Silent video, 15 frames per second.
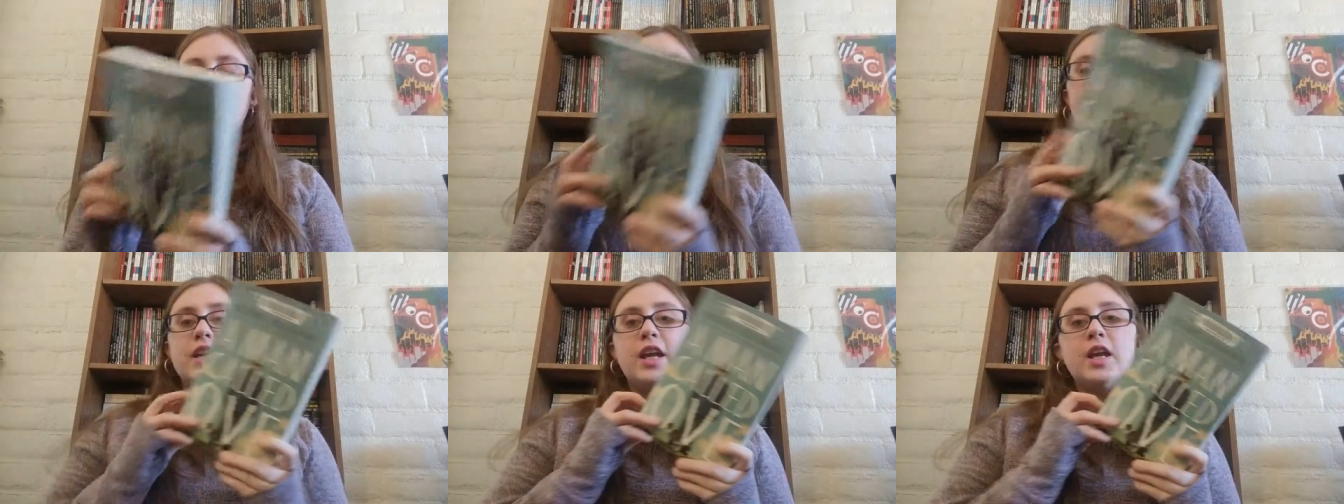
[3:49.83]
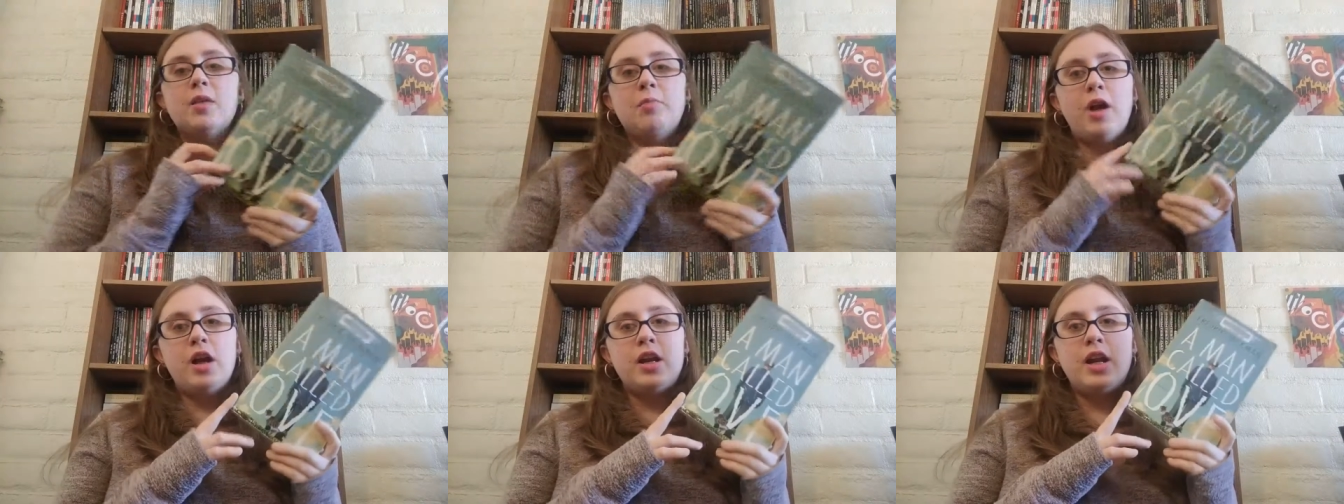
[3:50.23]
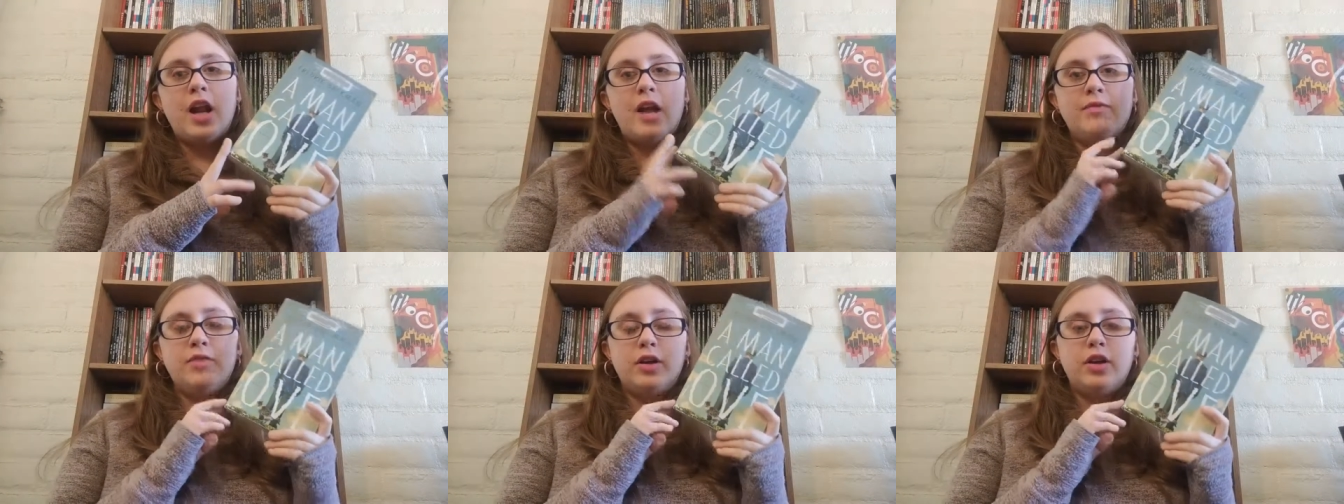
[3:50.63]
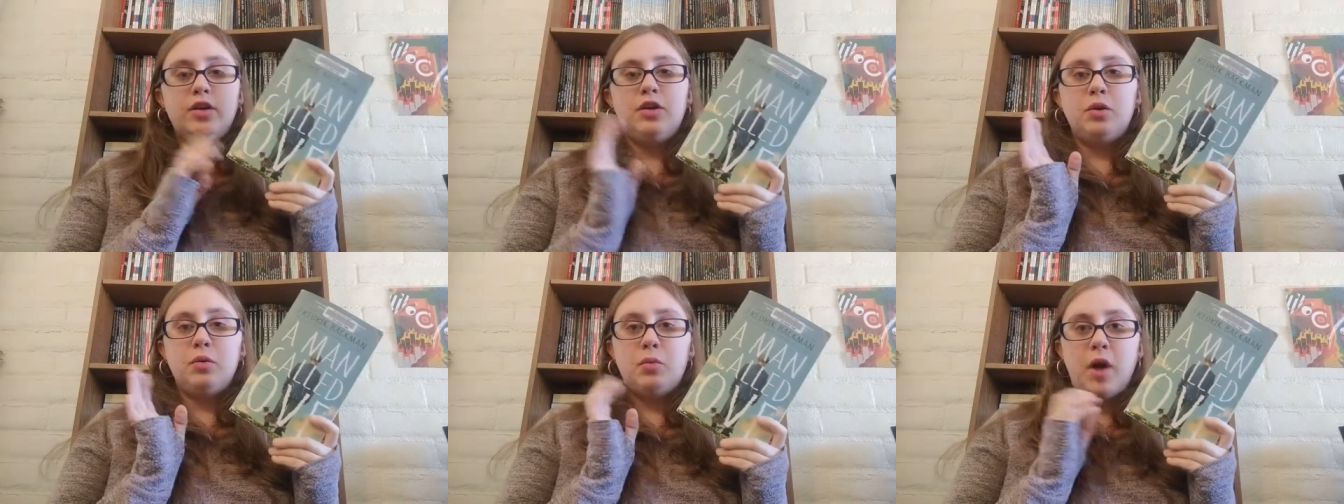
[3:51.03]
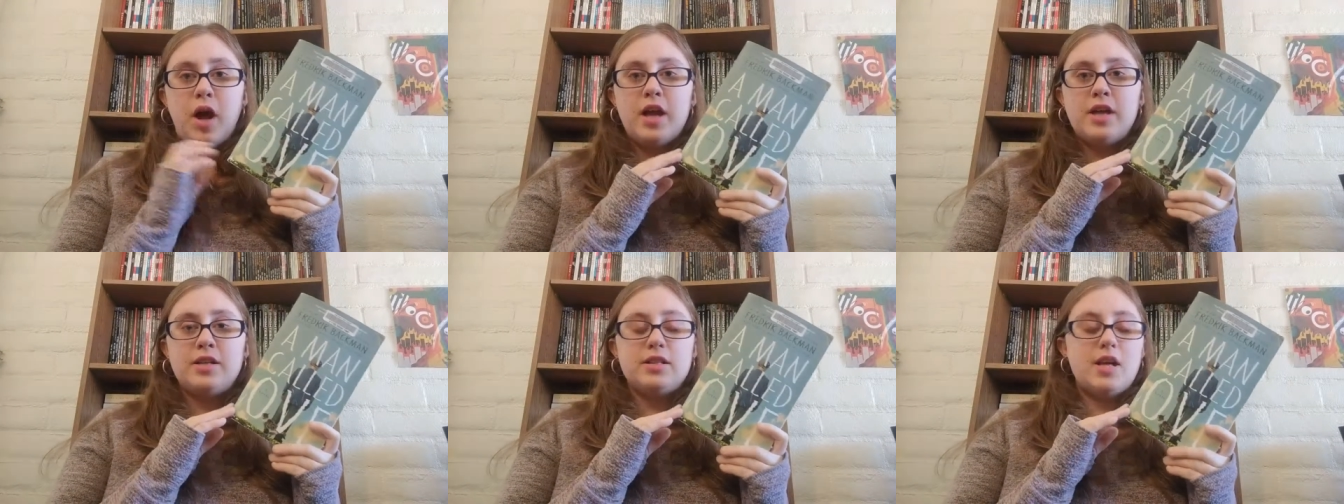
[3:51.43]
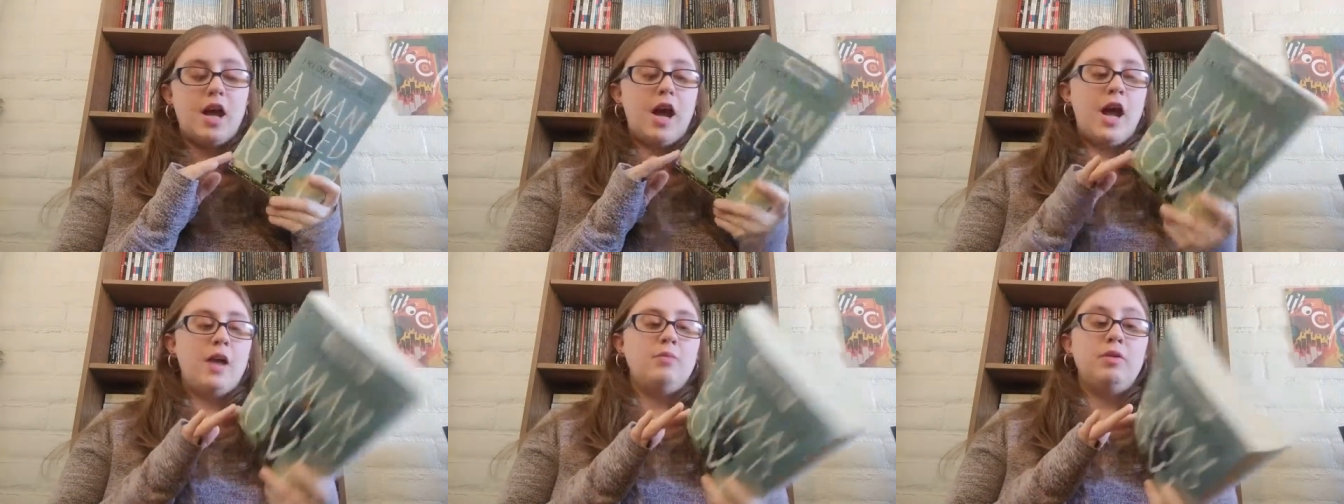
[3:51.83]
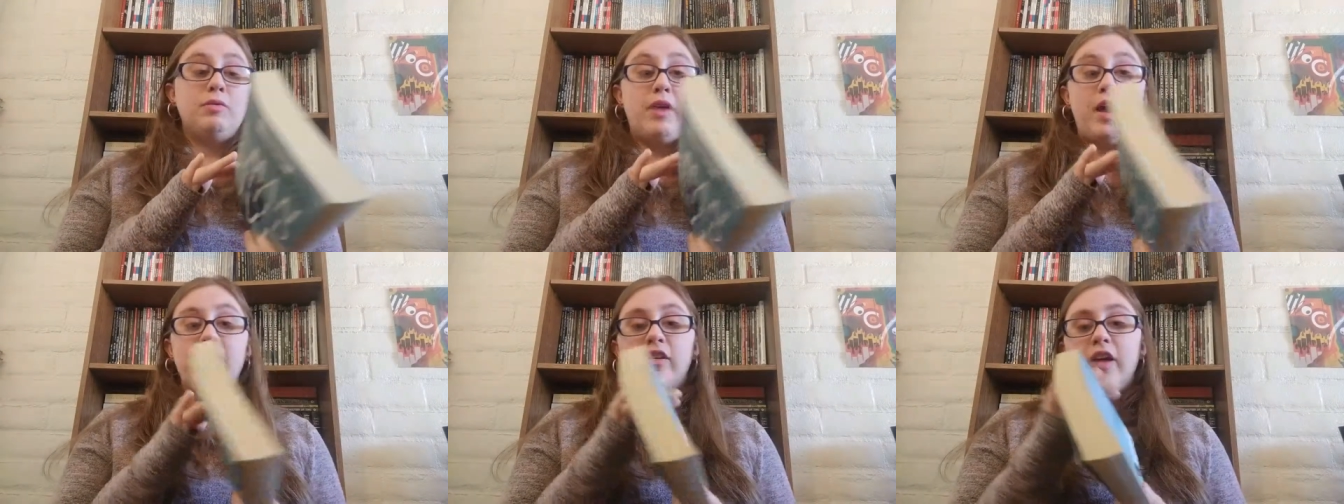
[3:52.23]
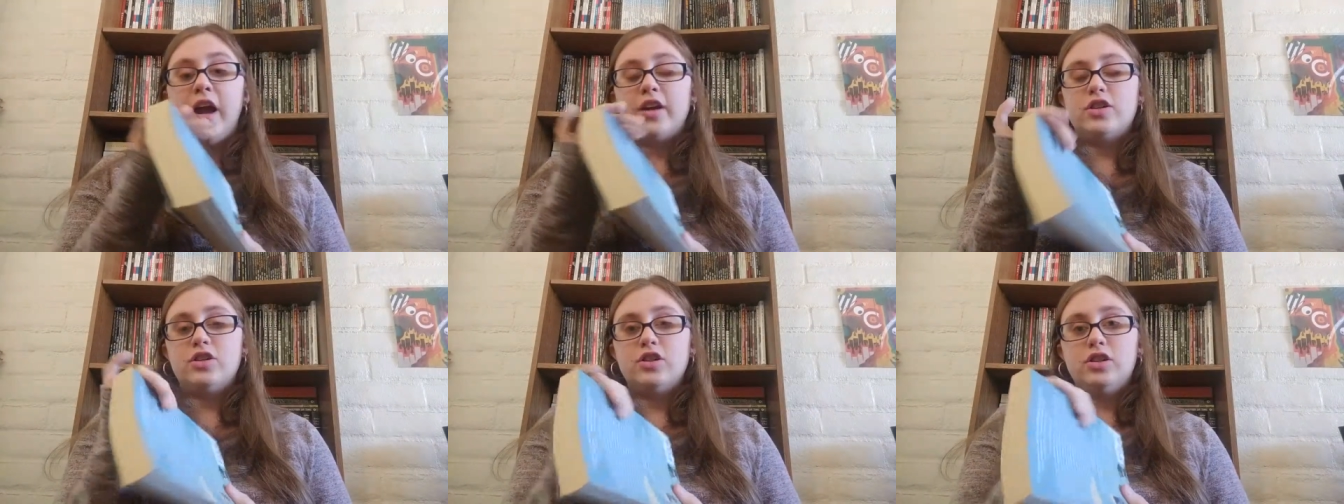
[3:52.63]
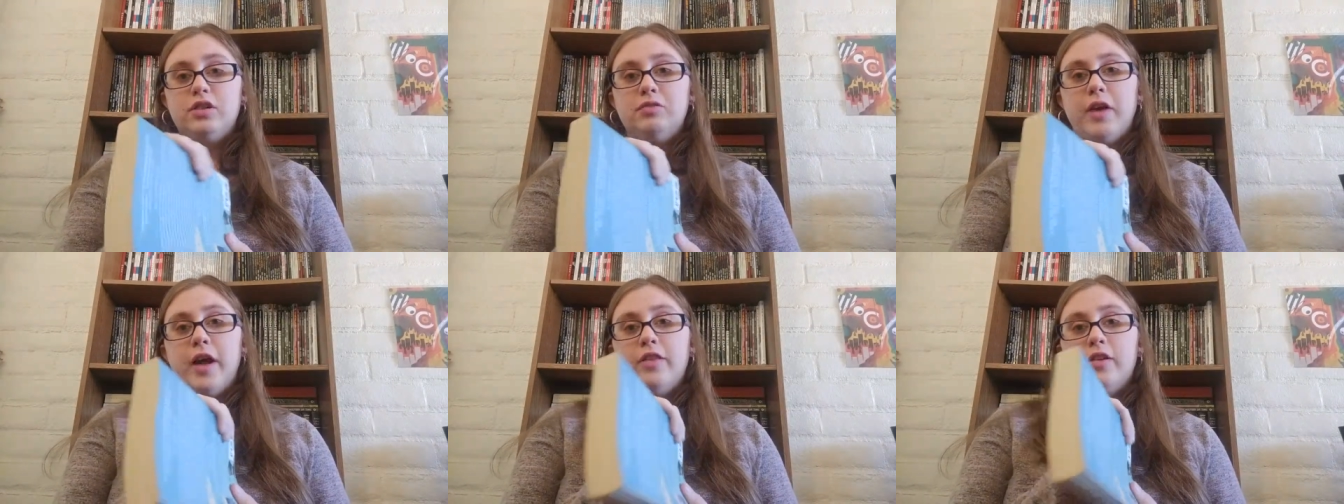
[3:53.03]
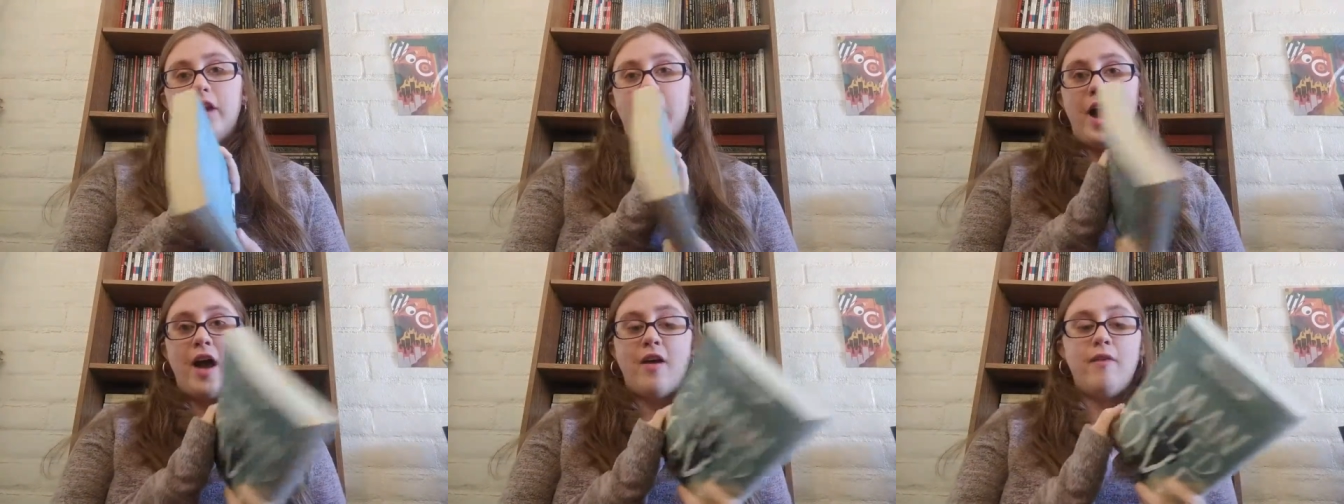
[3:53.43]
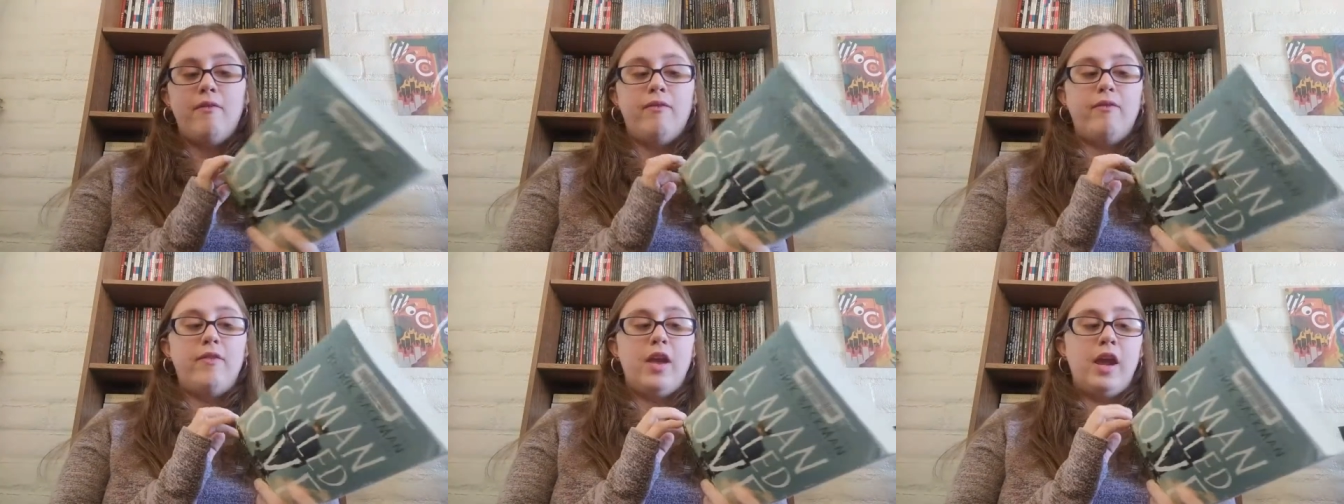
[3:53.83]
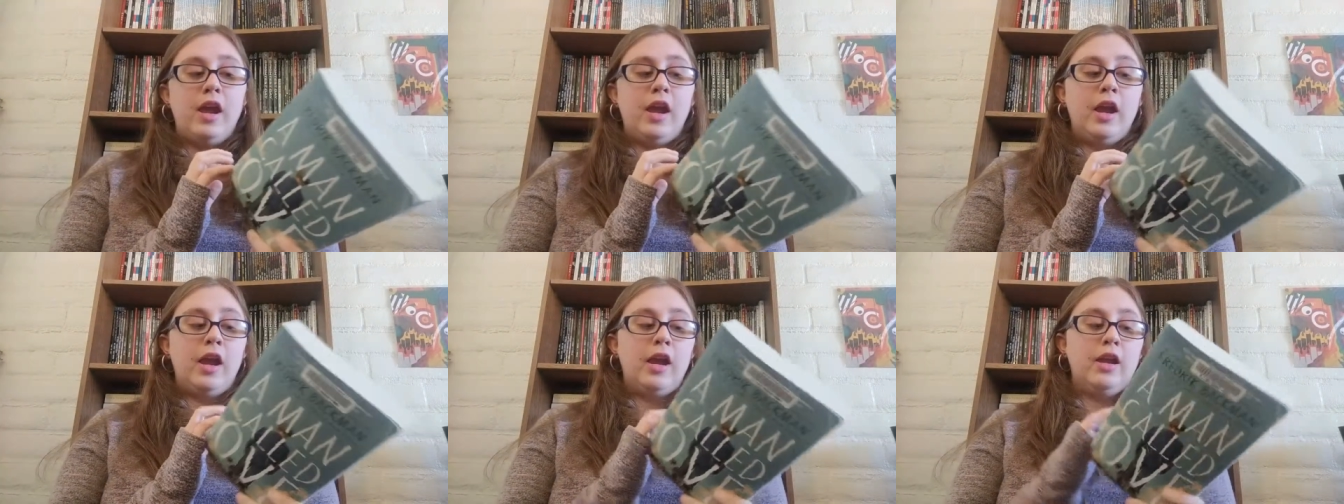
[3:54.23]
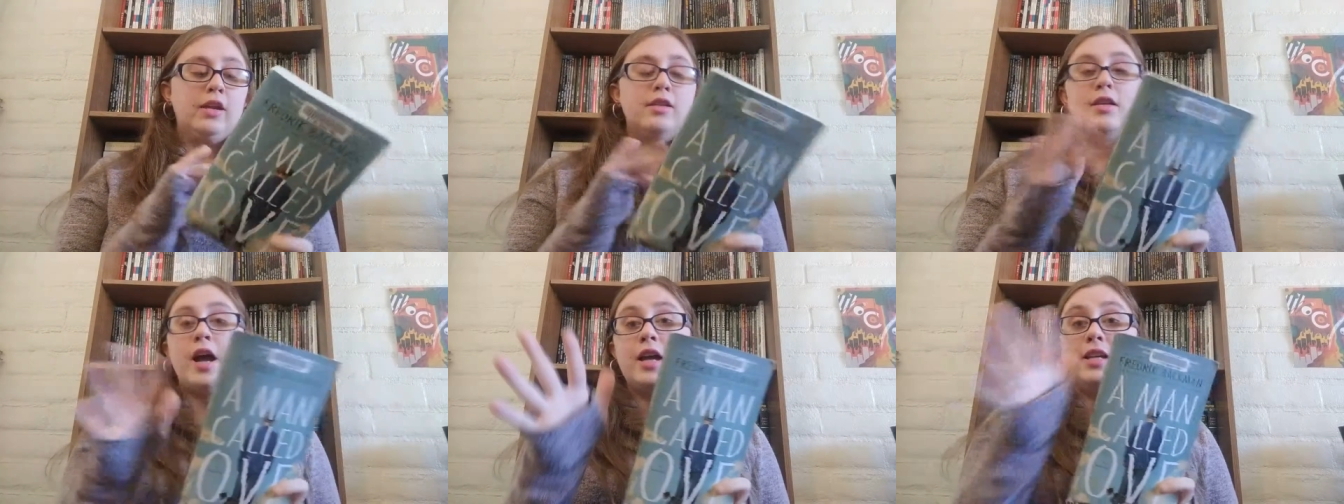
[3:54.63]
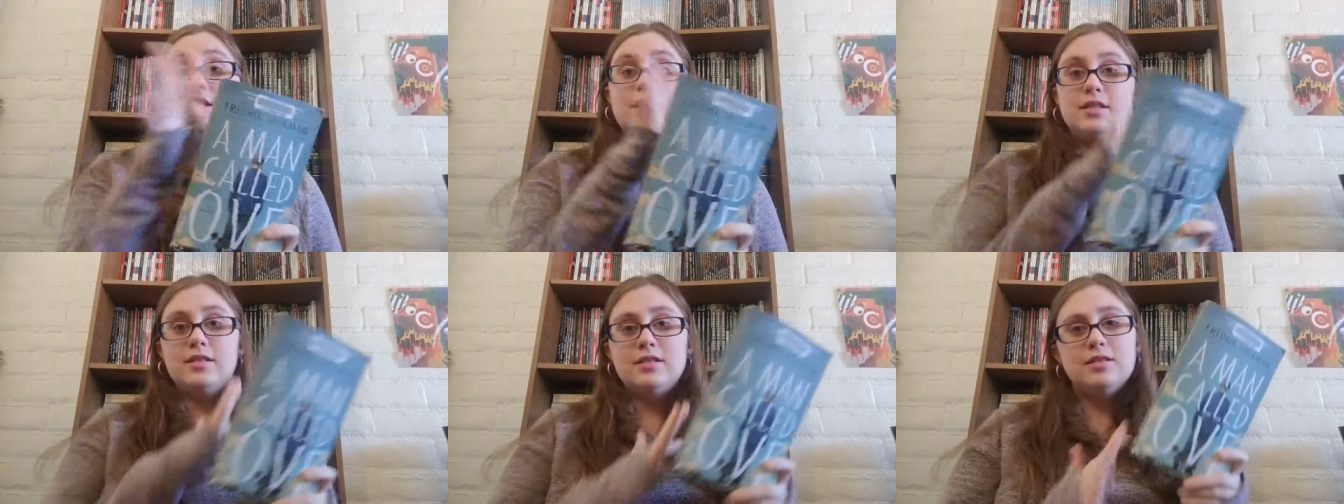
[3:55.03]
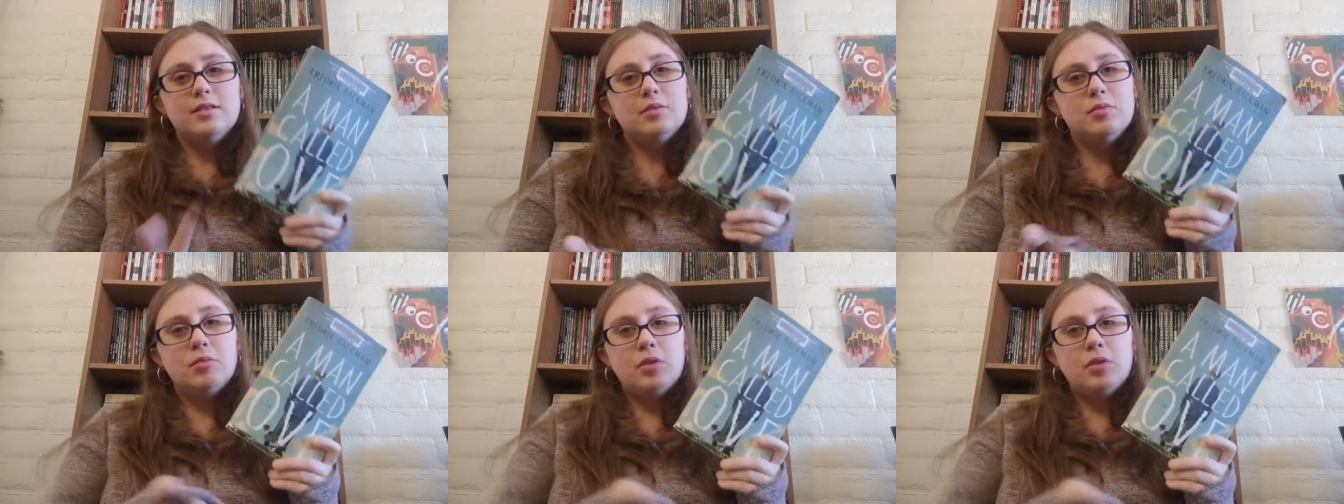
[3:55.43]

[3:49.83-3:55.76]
thinking about it, I figured, you know what, I would rather actually rather have a nice